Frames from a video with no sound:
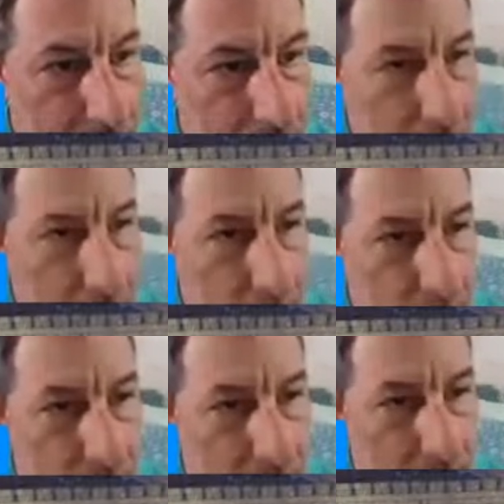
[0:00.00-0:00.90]
It
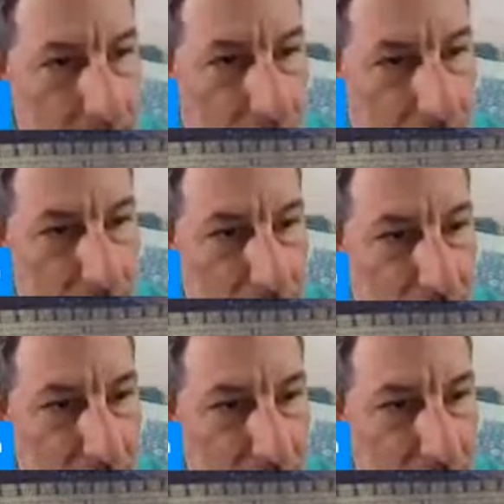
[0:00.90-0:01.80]
doesn't say time of arrival
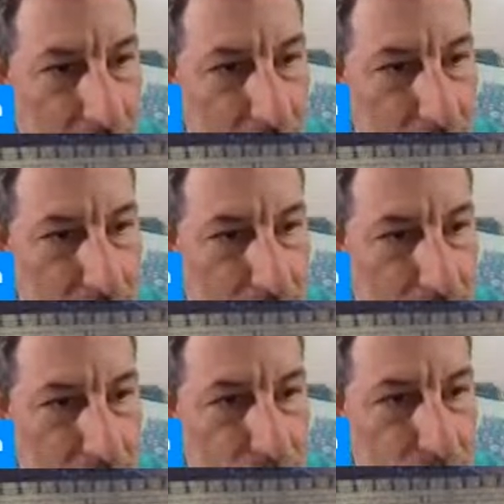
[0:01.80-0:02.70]
and time of
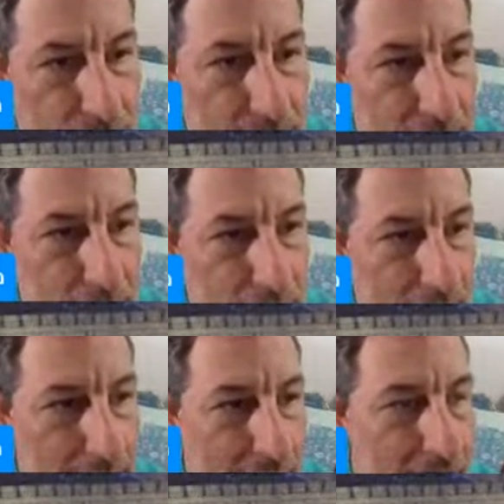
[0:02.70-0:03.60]
departure. You know what? I better
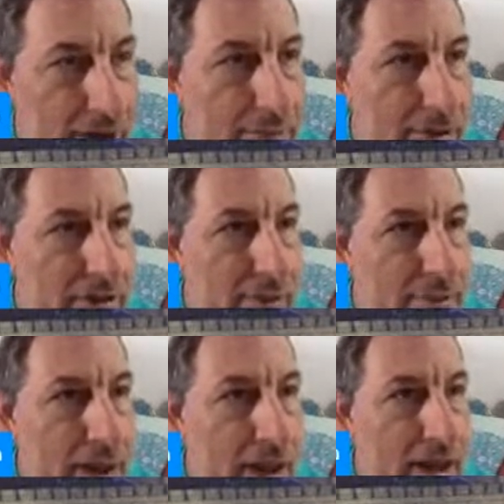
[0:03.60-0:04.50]
not, because I'd
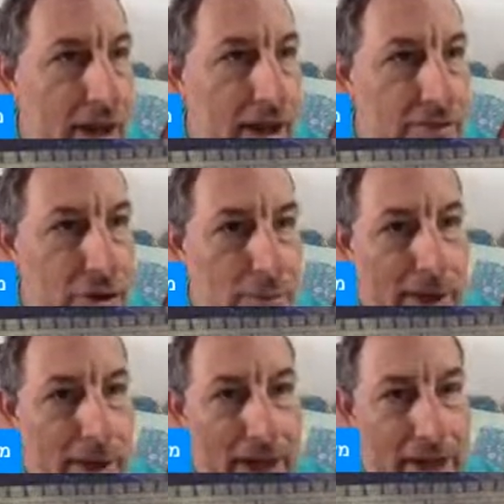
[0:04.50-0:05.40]
have to go back and see
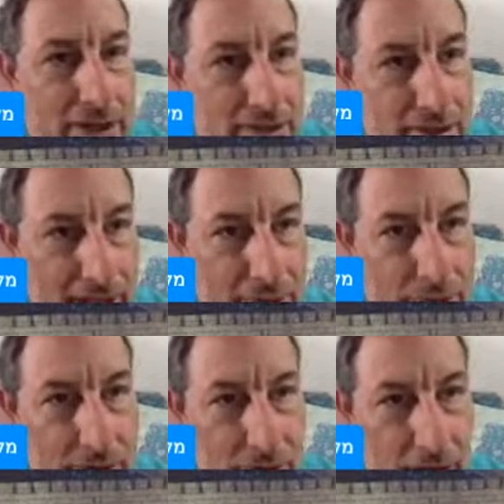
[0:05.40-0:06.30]
exactly when they
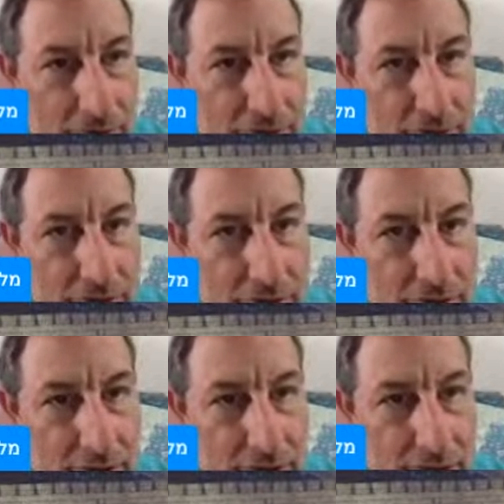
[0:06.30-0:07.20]
arrived.
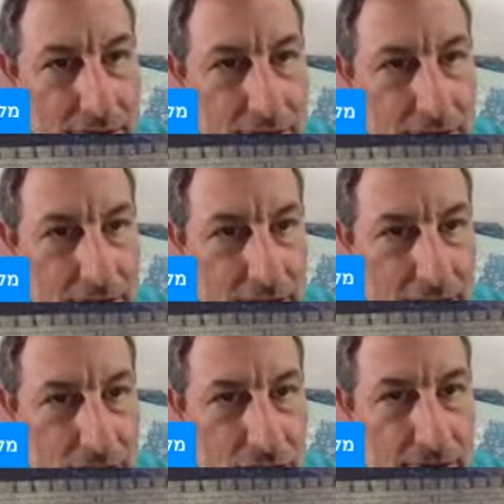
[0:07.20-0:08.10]
They just says they're
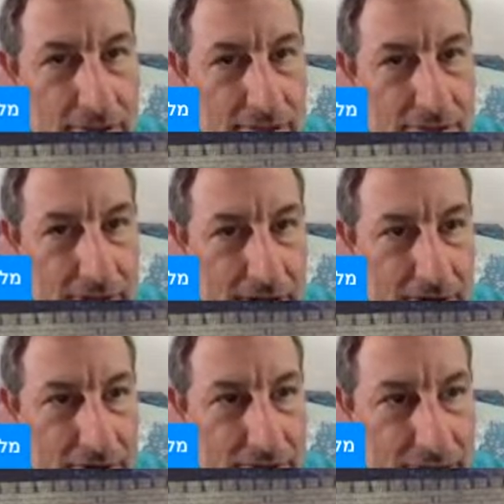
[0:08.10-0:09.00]
there.
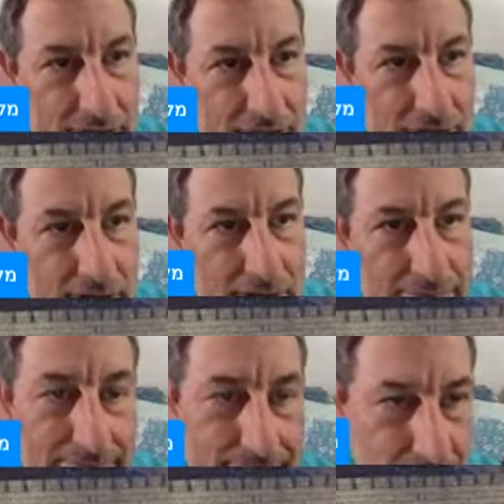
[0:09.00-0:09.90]
Okay, I'll just
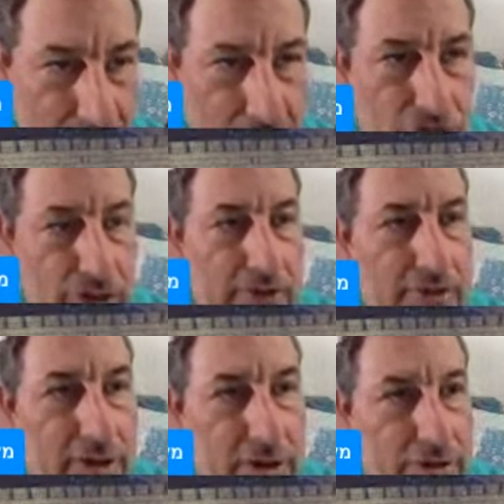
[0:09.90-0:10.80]
leave it alone for now, and
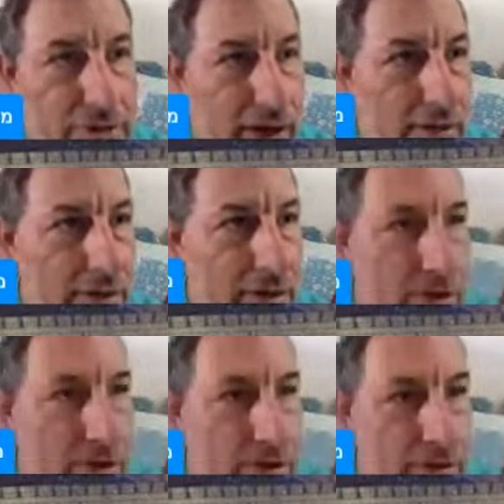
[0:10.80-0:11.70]
it'll just take too much
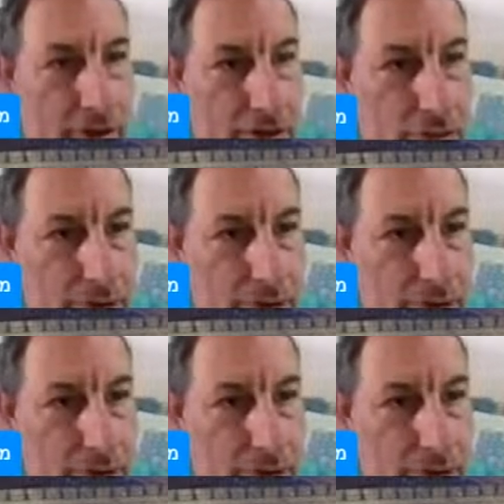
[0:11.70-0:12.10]
time anyway.